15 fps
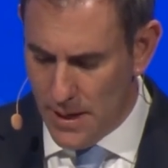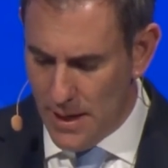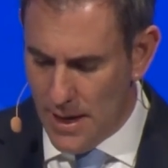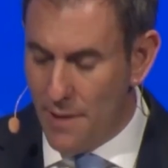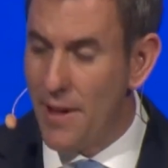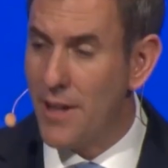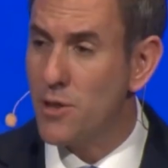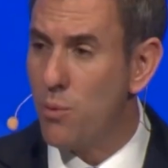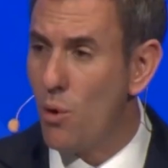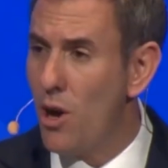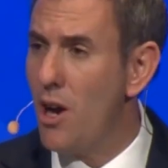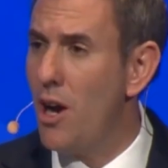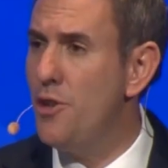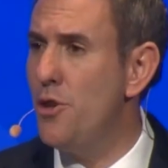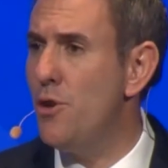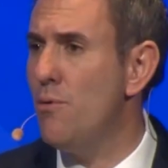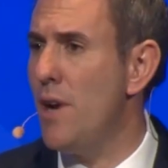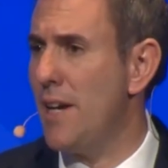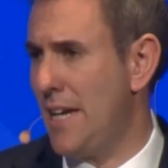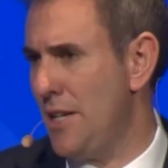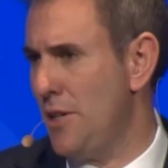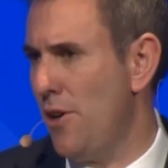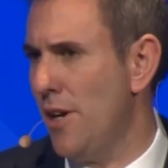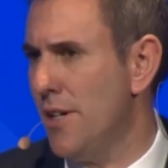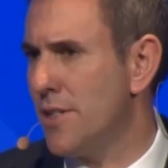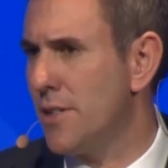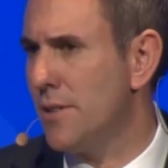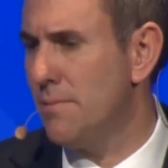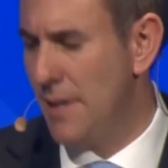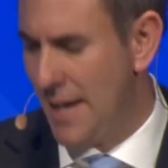And that's why I do
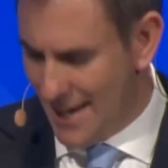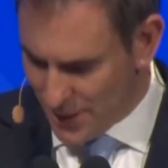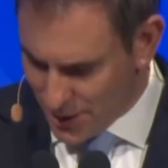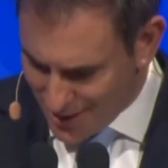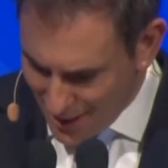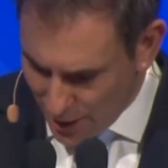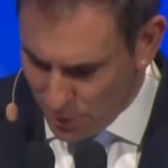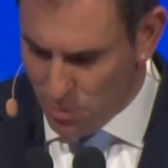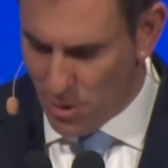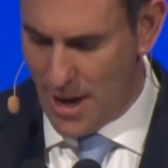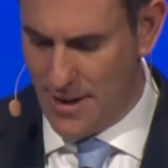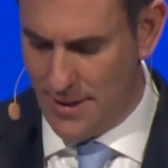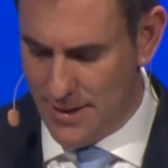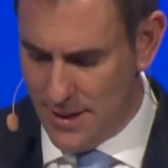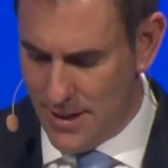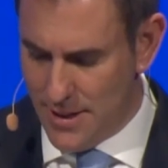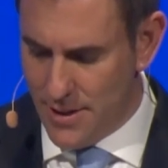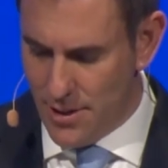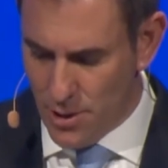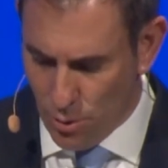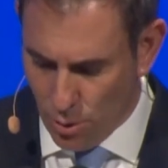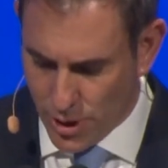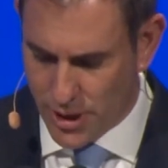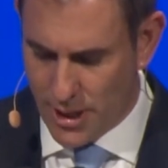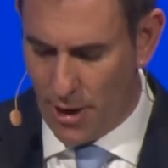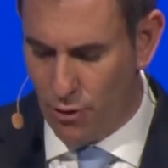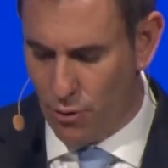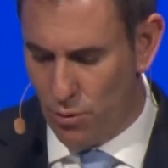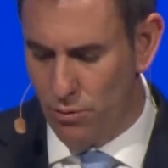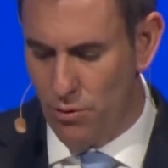recognise and celebrate your
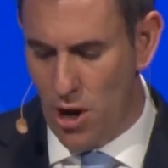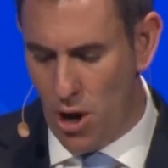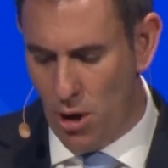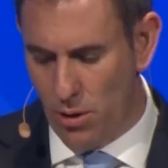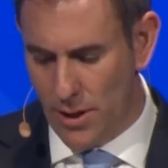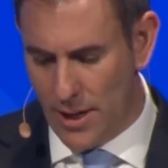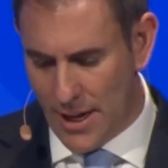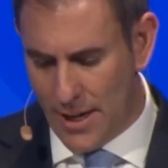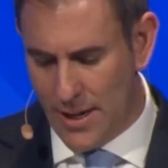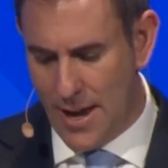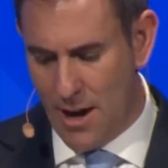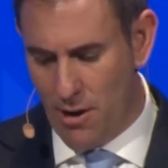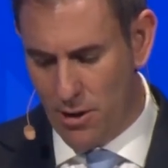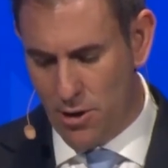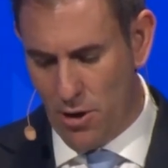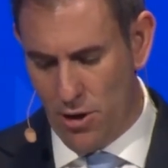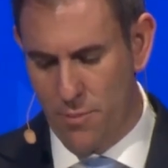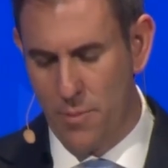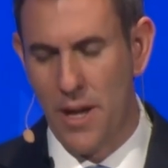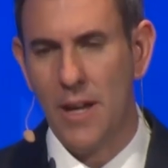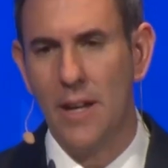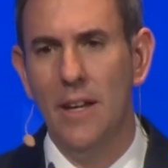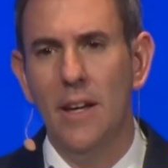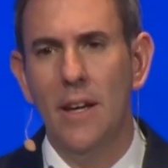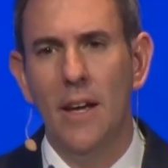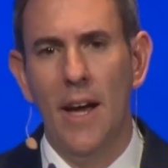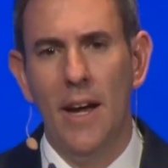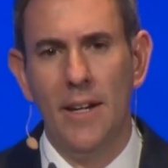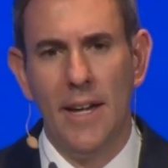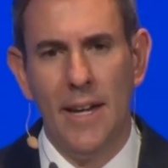central role in our economy
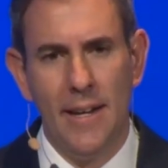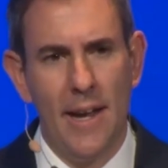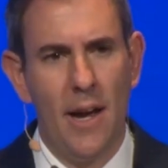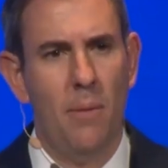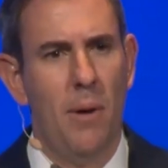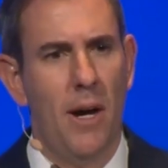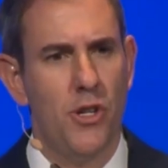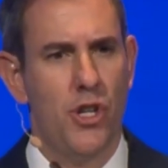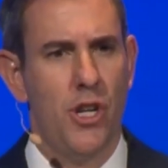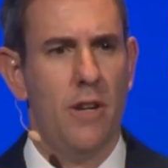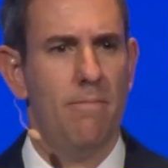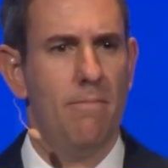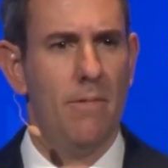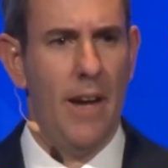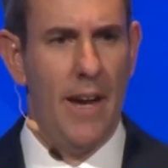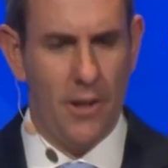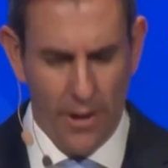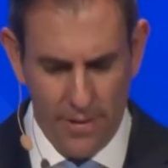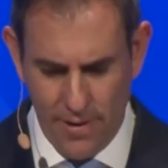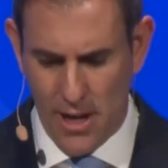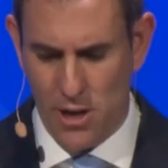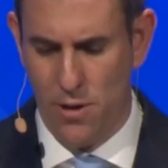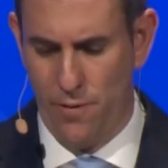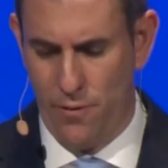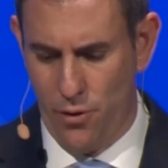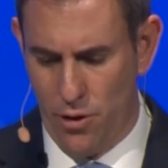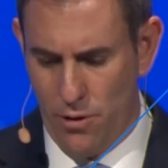and in our budget, and I thank you for